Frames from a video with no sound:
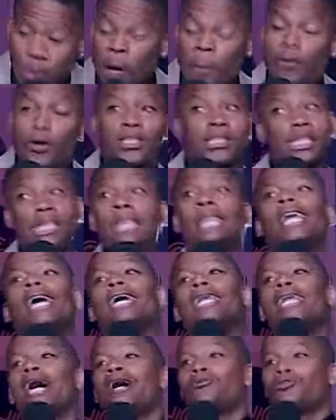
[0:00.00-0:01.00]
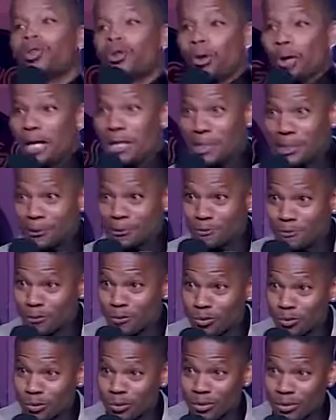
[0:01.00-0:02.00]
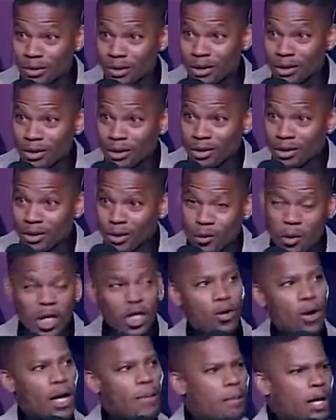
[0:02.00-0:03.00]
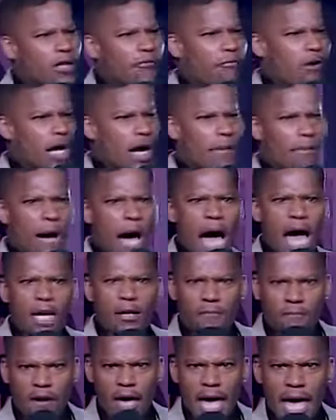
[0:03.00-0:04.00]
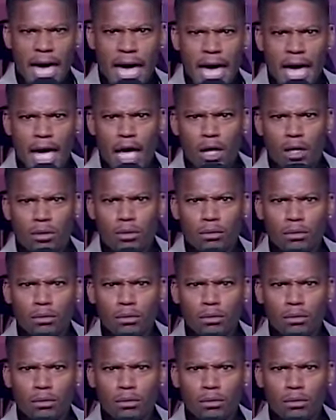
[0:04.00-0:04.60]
With the president, he laying down the street. Where you at, motherfucker? I'm behind the van.